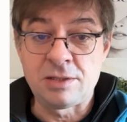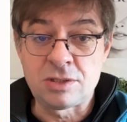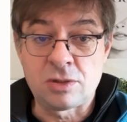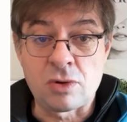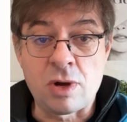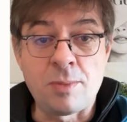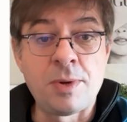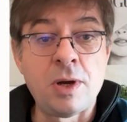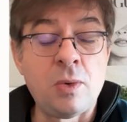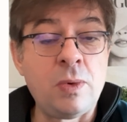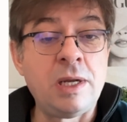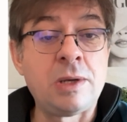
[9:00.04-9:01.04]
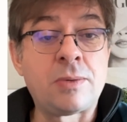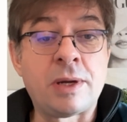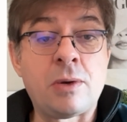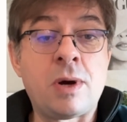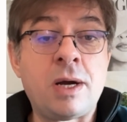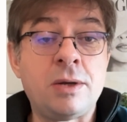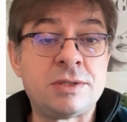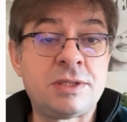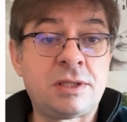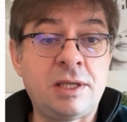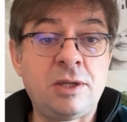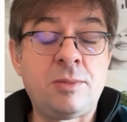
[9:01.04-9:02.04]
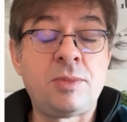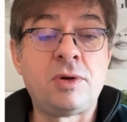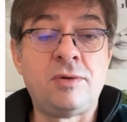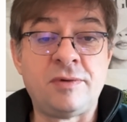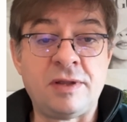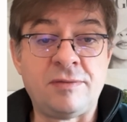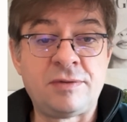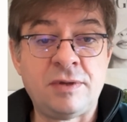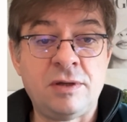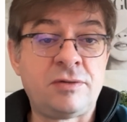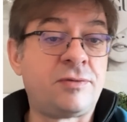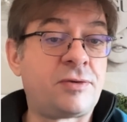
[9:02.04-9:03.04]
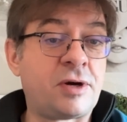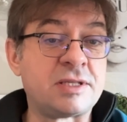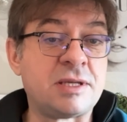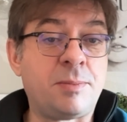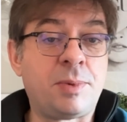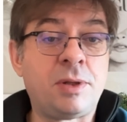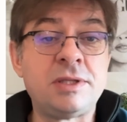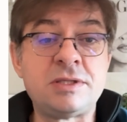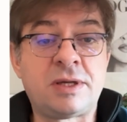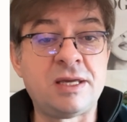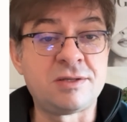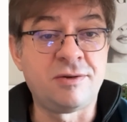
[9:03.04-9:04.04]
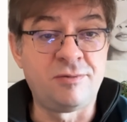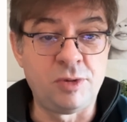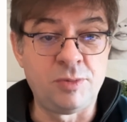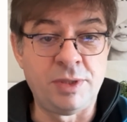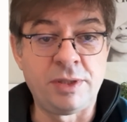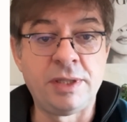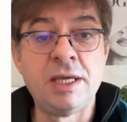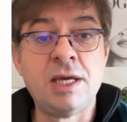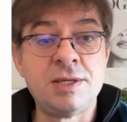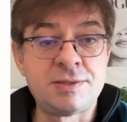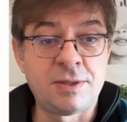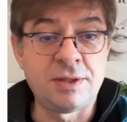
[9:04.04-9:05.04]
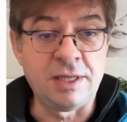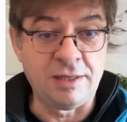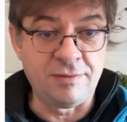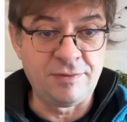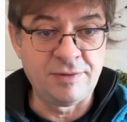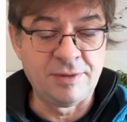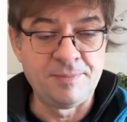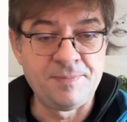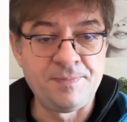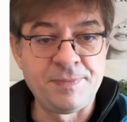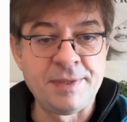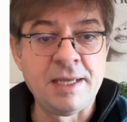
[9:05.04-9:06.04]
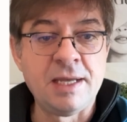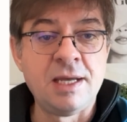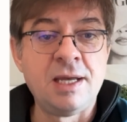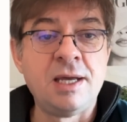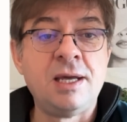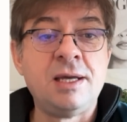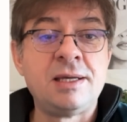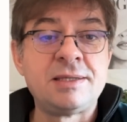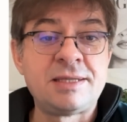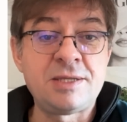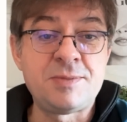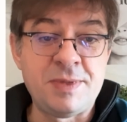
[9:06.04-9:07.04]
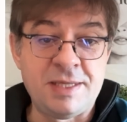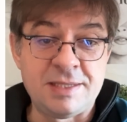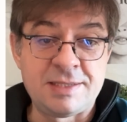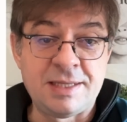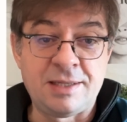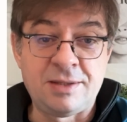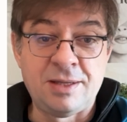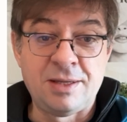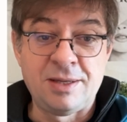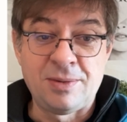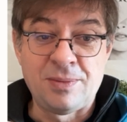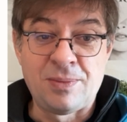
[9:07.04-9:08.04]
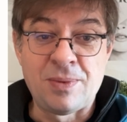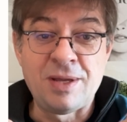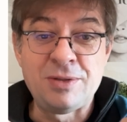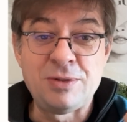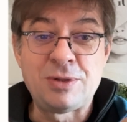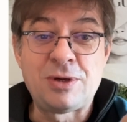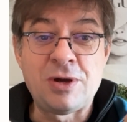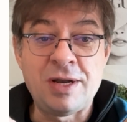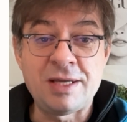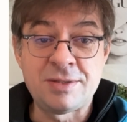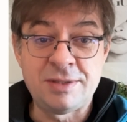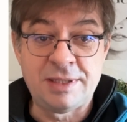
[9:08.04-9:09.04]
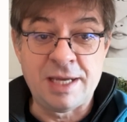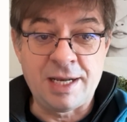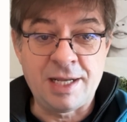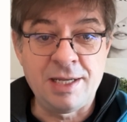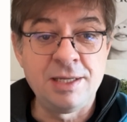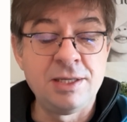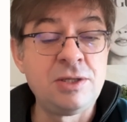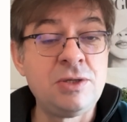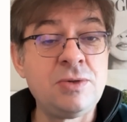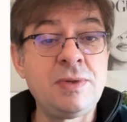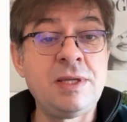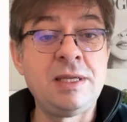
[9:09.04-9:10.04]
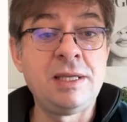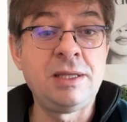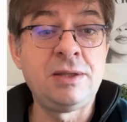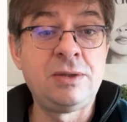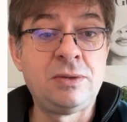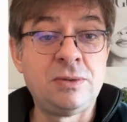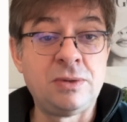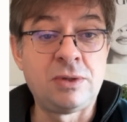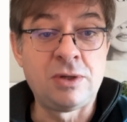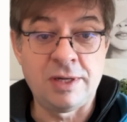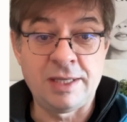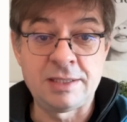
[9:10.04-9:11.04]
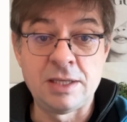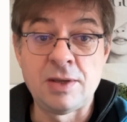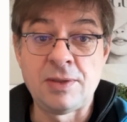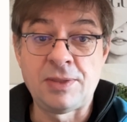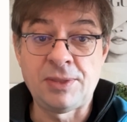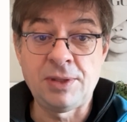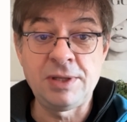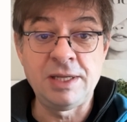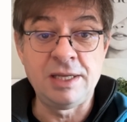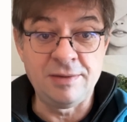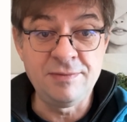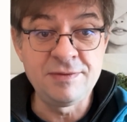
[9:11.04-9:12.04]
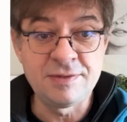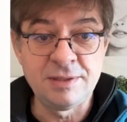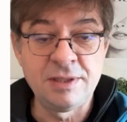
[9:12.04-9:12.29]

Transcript: the crop, will require a certain number of leaves. So for example, in the case of blueberry, 30 leaves. That means that when you collect the data, you will need to collect 30 leaves